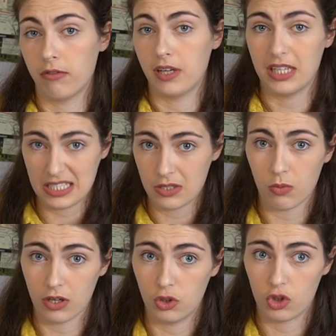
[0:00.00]
for at least
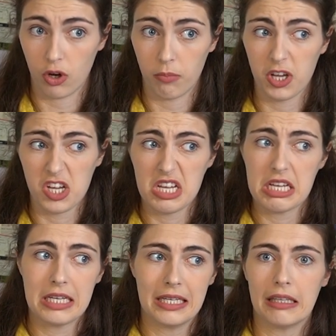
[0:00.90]
one job
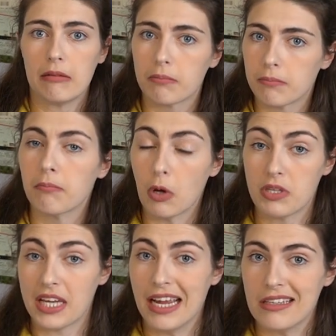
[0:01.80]

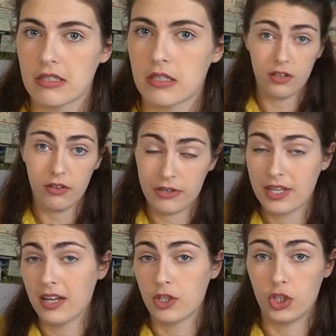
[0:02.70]
most days. You
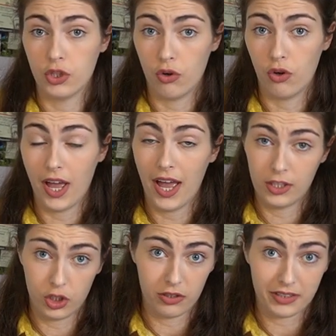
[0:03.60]
attach your
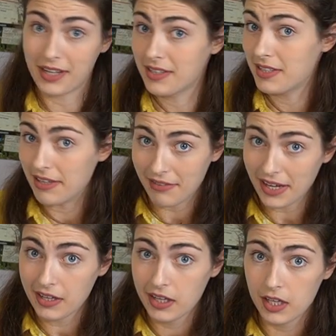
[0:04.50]
headshot and
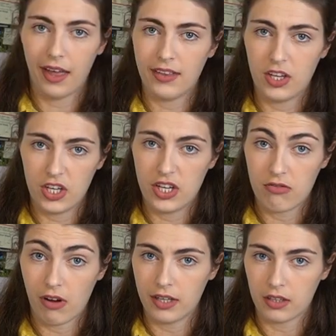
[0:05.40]
CV, and then you need
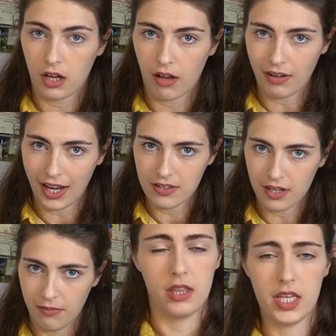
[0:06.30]
to write a cover
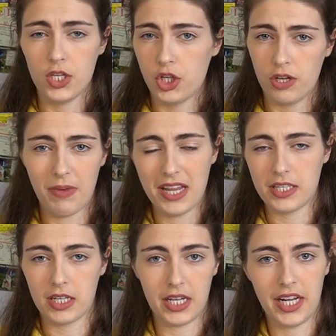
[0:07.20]
letter. This should
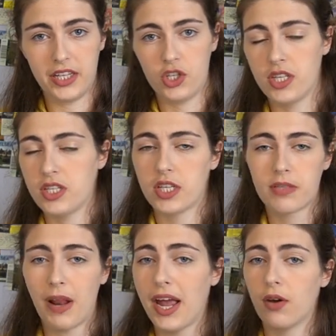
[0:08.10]
basically just
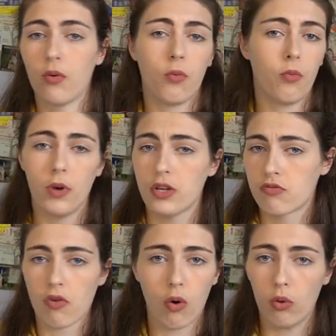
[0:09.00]
explain
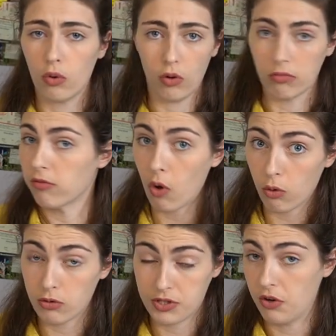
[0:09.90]
which role or
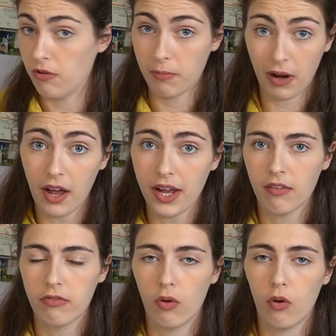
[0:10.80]
roles you're
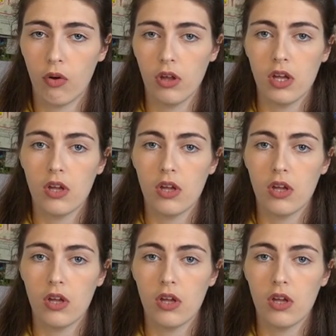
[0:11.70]
applying for,